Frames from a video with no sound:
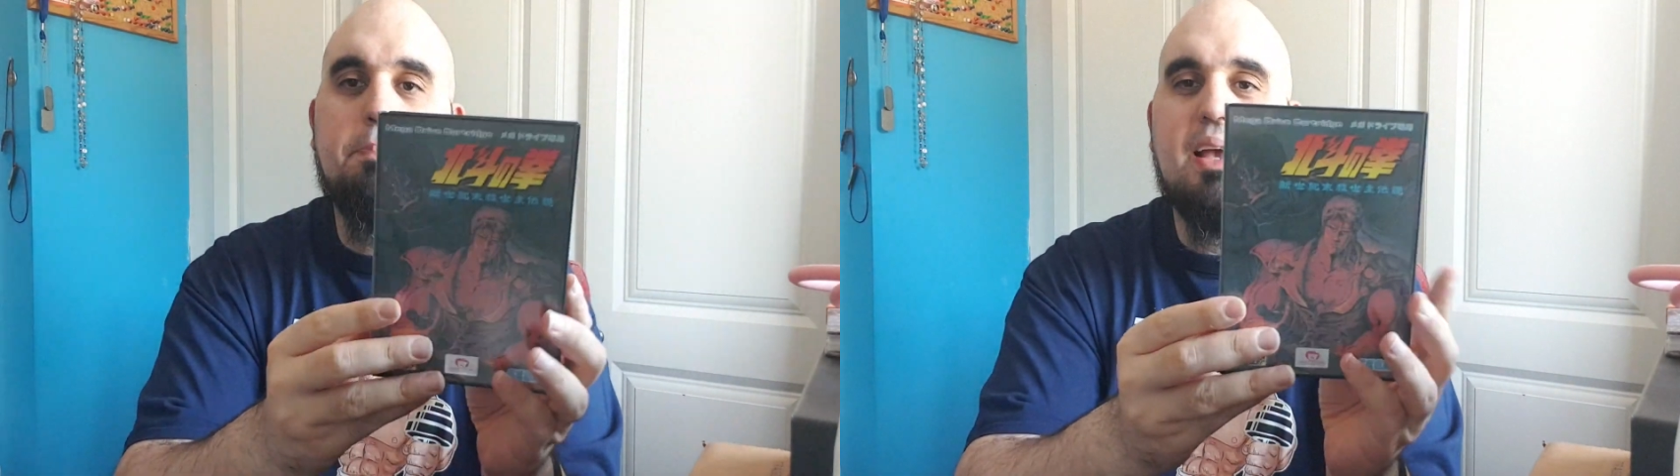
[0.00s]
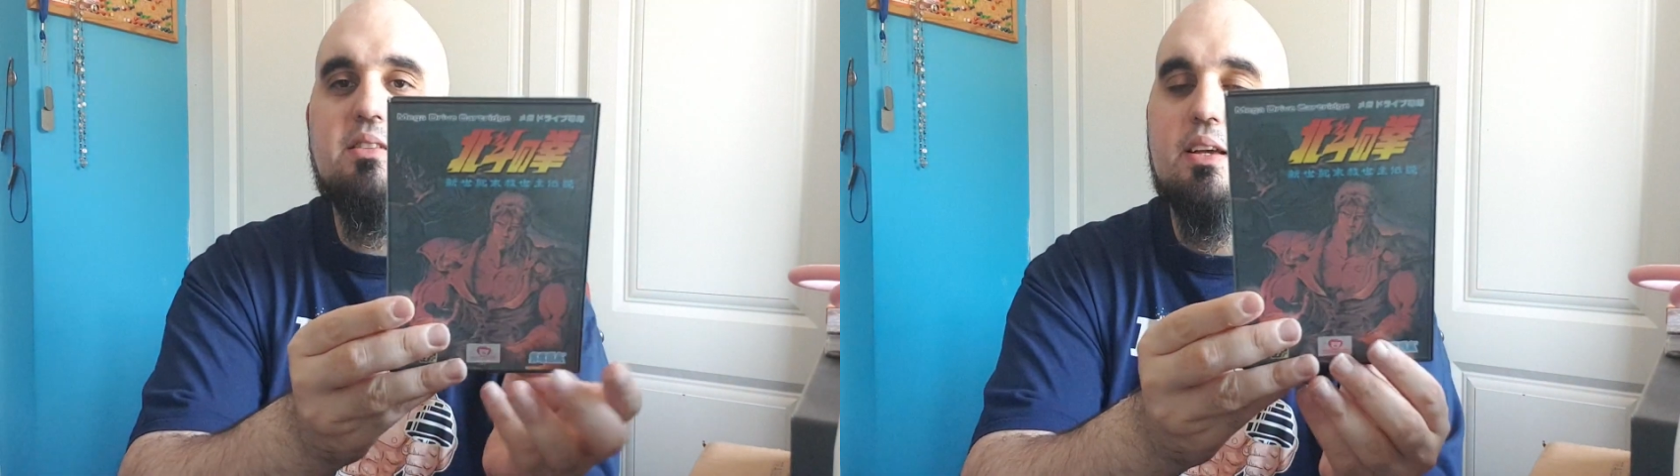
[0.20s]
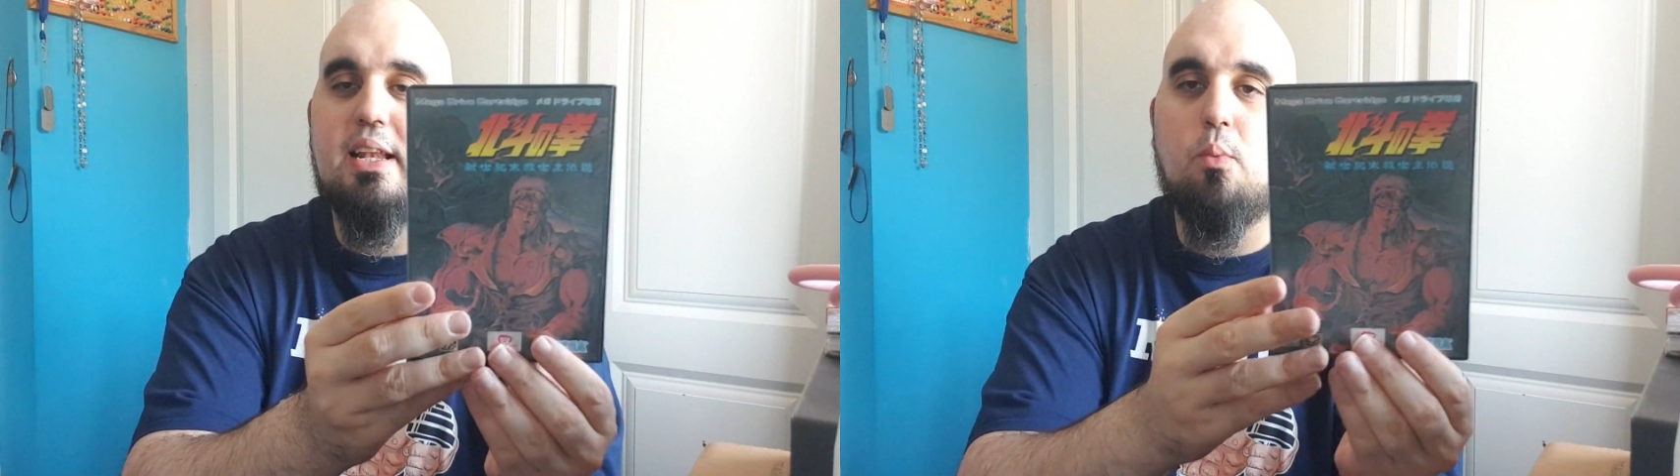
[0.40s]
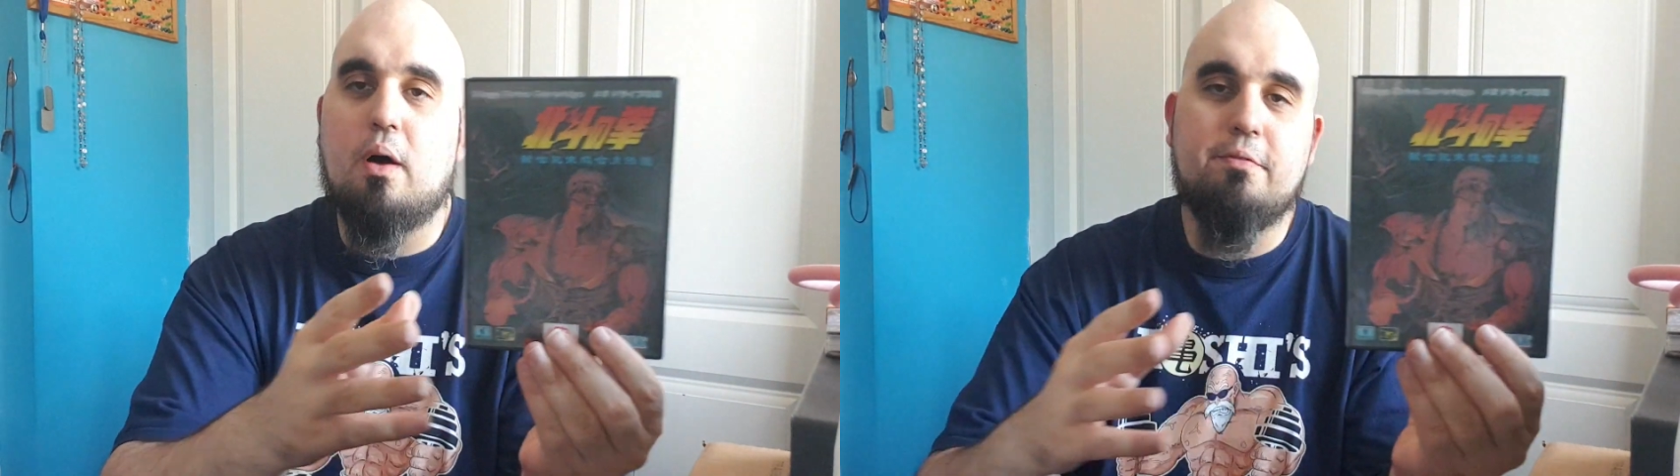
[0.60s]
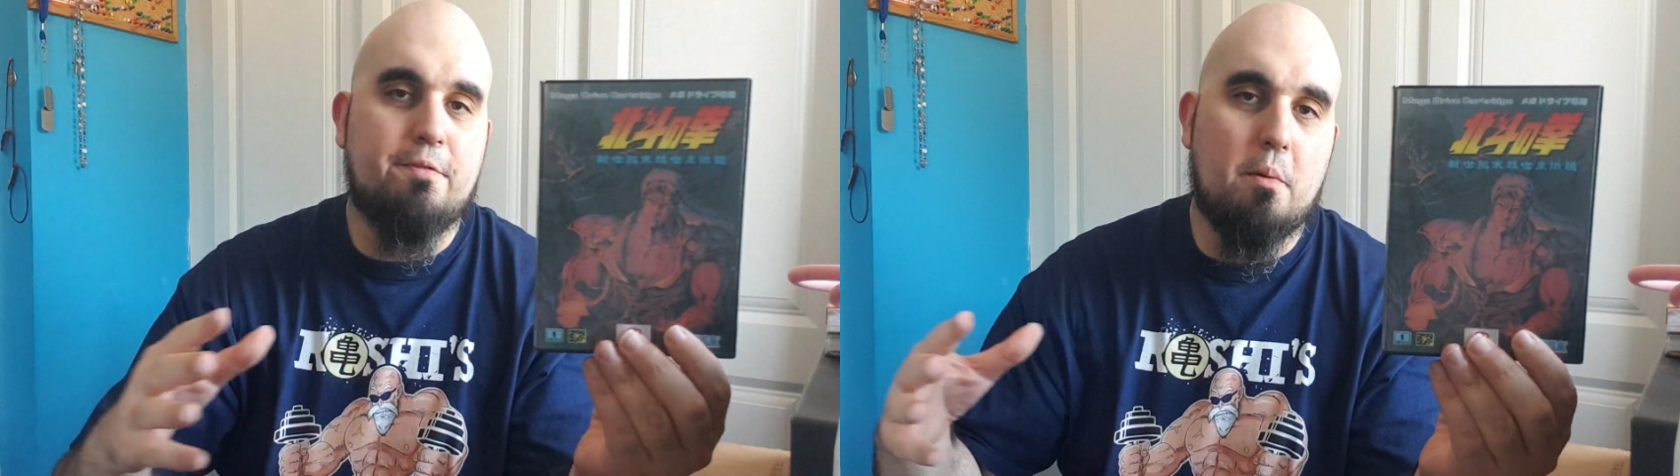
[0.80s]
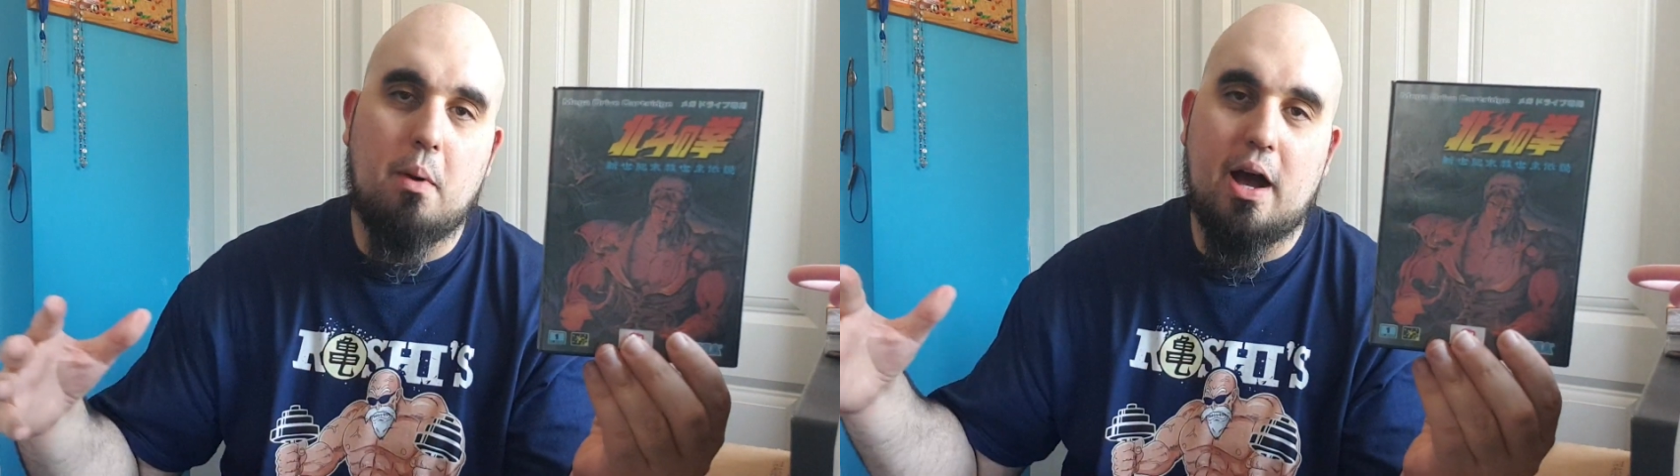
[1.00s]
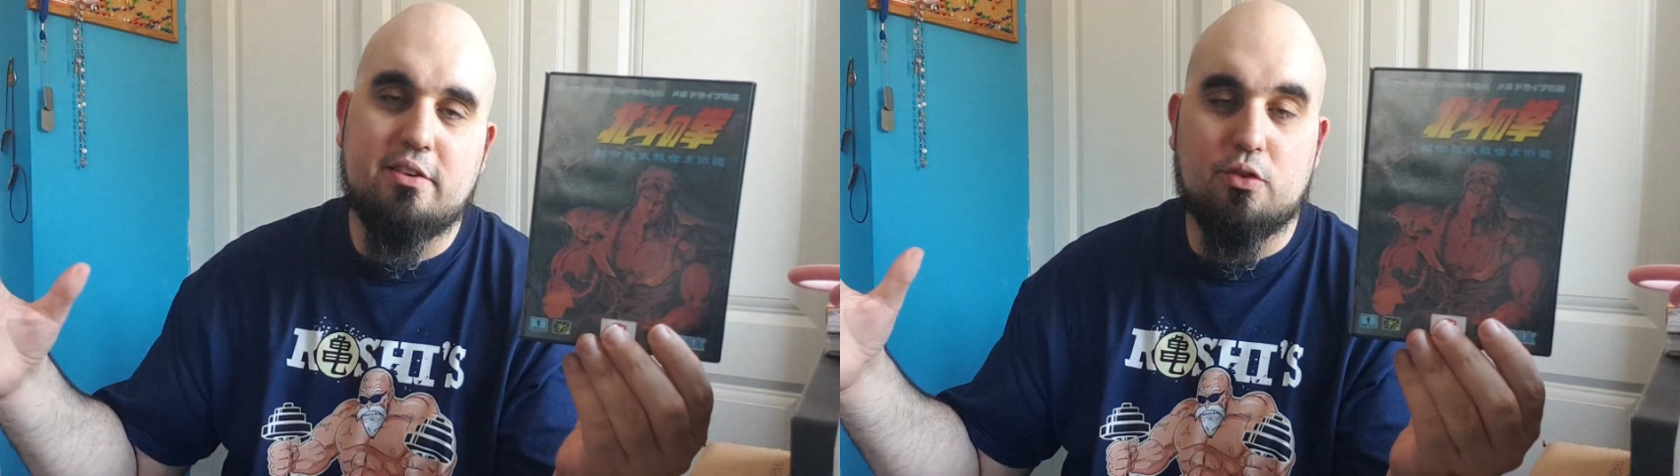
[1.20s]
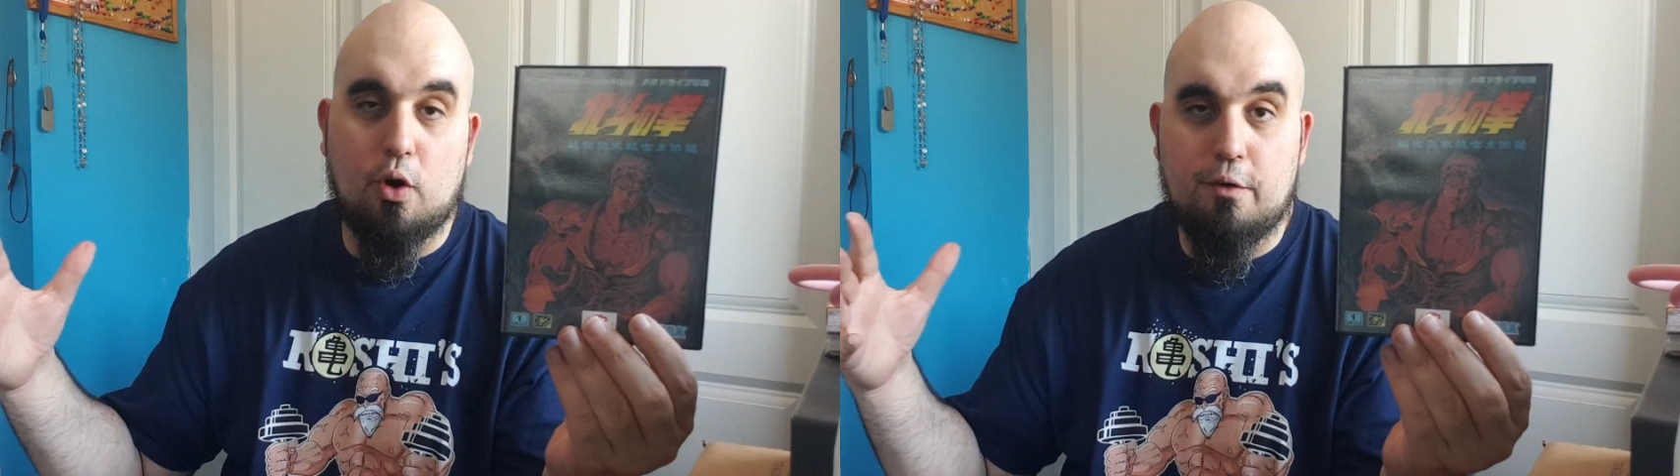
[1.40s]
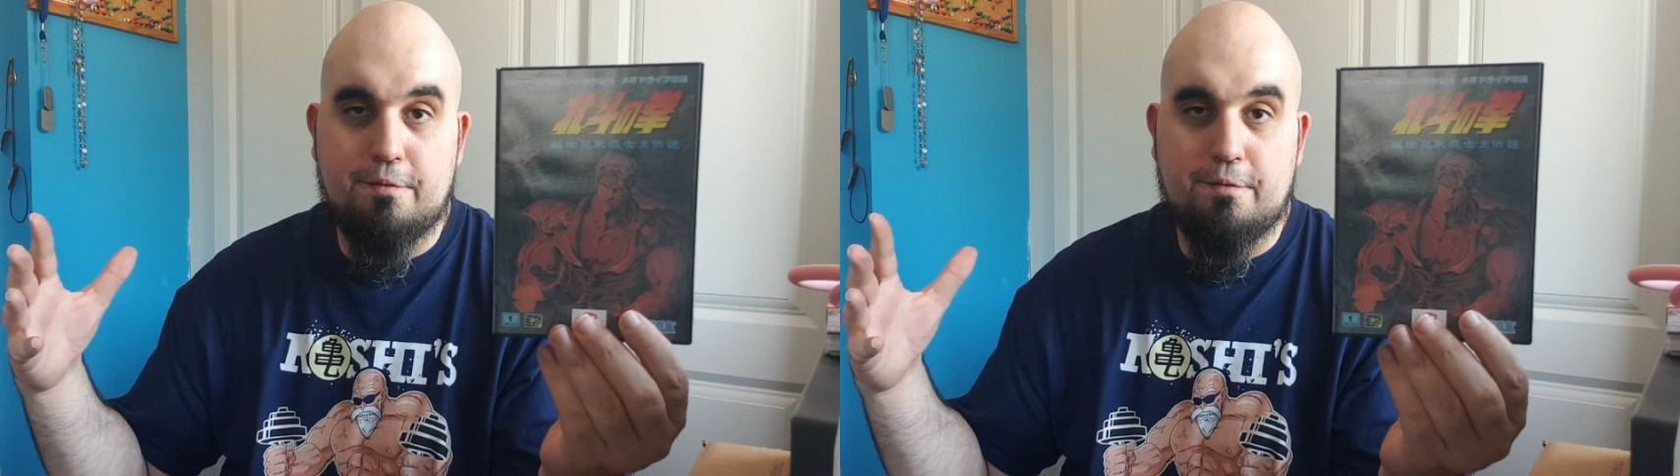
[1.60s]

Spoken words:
basically one for my sort